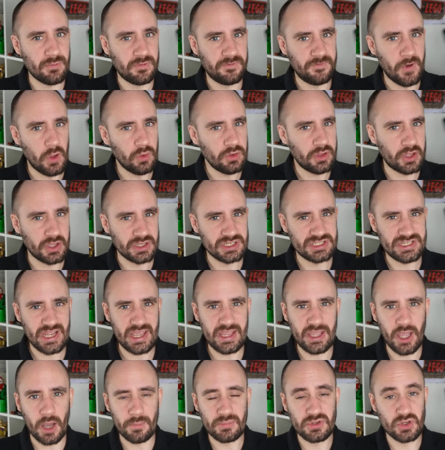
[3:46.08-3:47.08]
Falcon
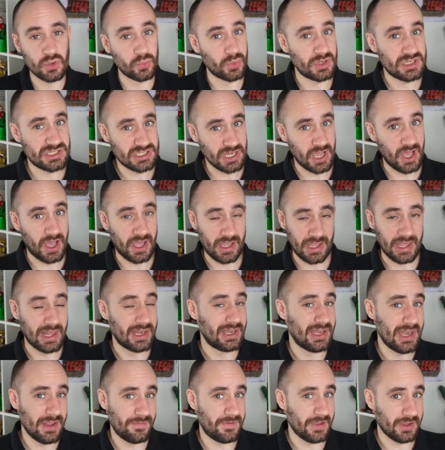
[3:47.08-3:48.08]
take up your entire
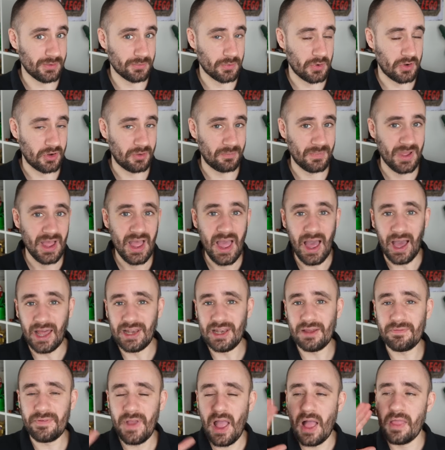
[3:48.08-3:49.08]
living room. I
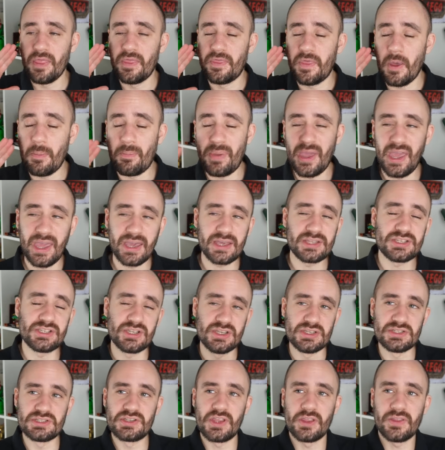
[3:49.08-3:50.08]
love the
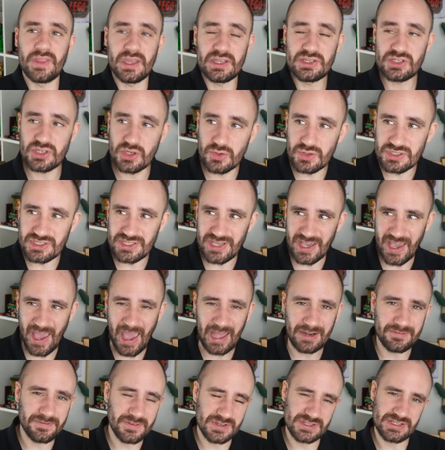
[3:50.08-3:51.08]
pictures that they choose to
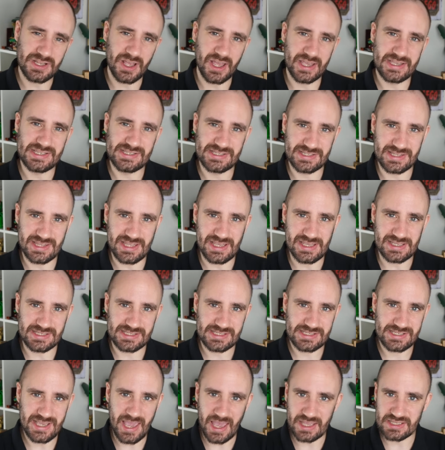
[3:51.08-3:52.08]
advertise these
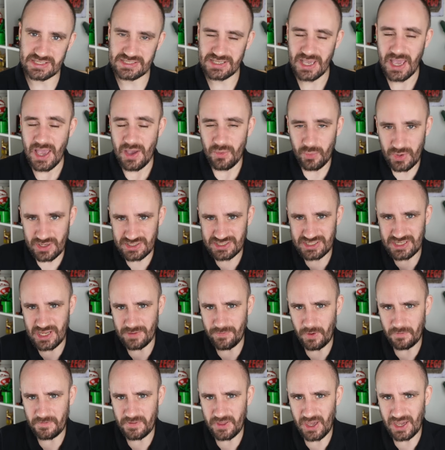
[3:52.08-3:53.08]
sets, which
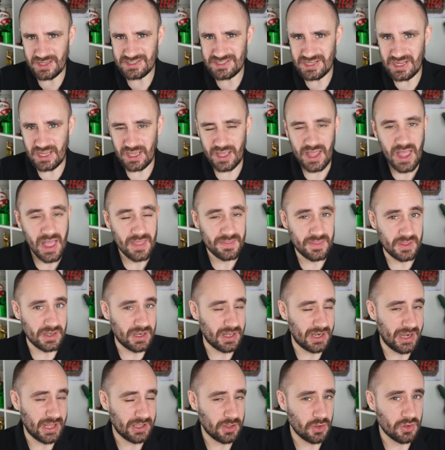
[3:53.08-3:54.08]
give off the idea that
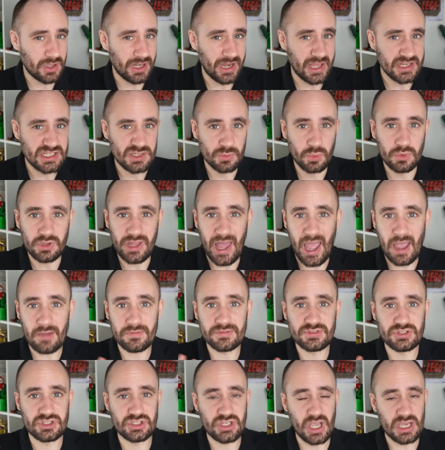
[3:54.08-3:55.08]
a LEGO collector will
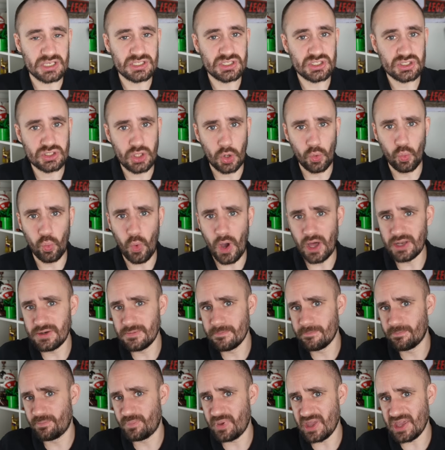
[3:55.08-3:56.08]
have just the one
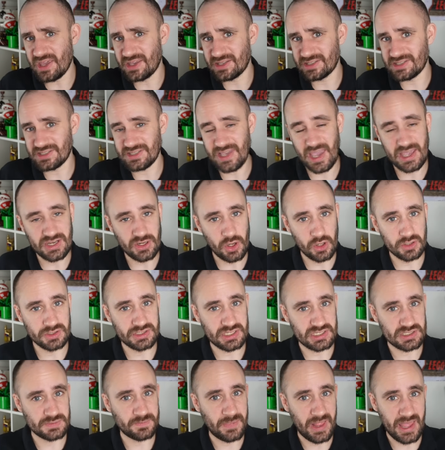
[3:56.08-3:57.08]
big set on
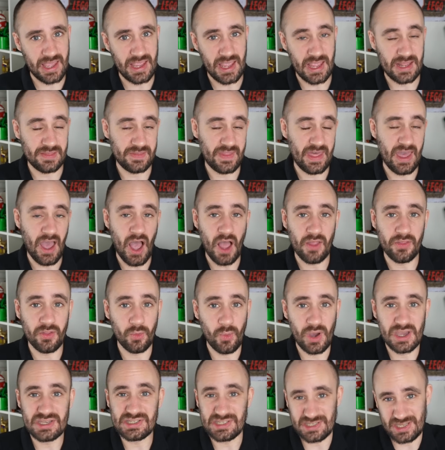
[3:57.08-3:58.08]
display in their otherwise